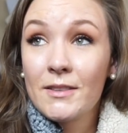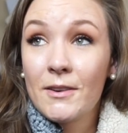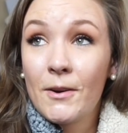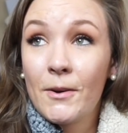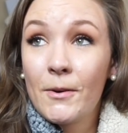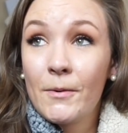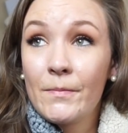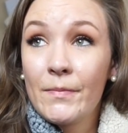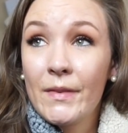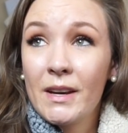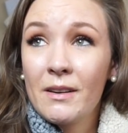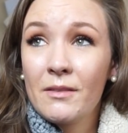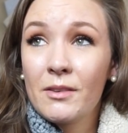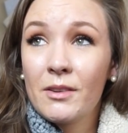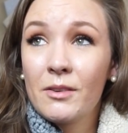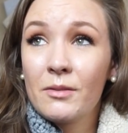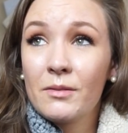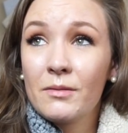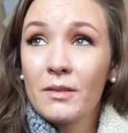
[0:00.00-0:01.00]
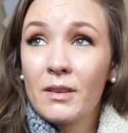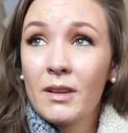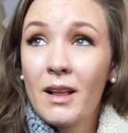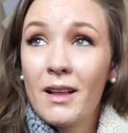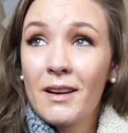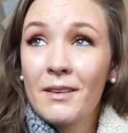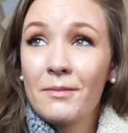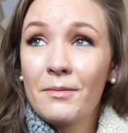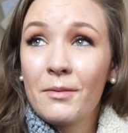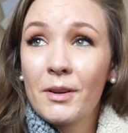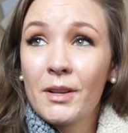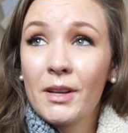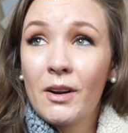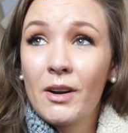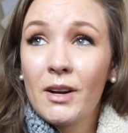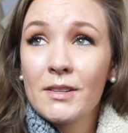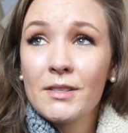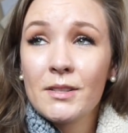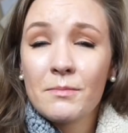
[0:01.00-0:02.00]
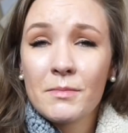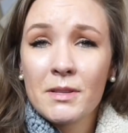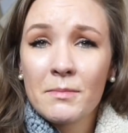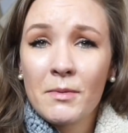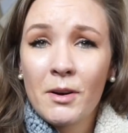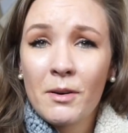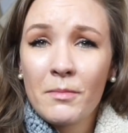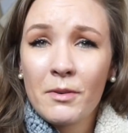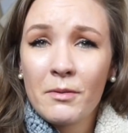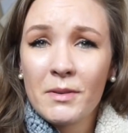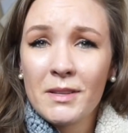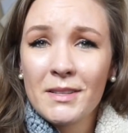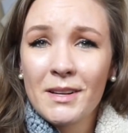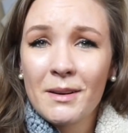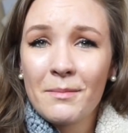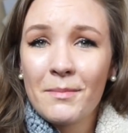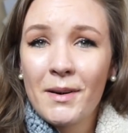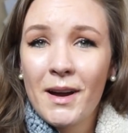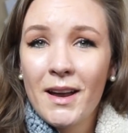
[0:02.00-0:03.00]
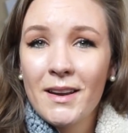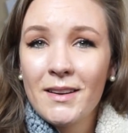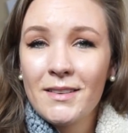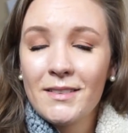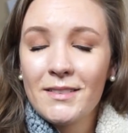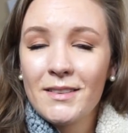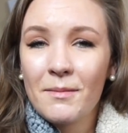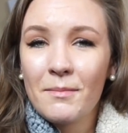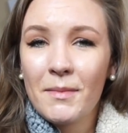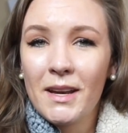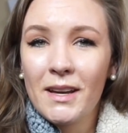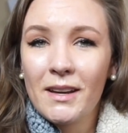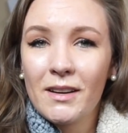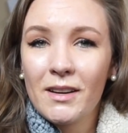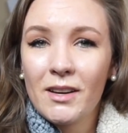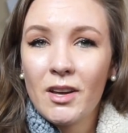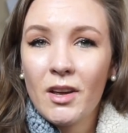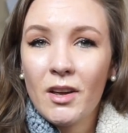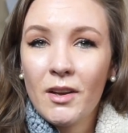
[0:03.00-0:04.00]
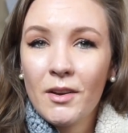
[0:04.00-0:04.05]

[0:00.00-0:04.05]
So I don't know, a lot of really awesome small moments combined to make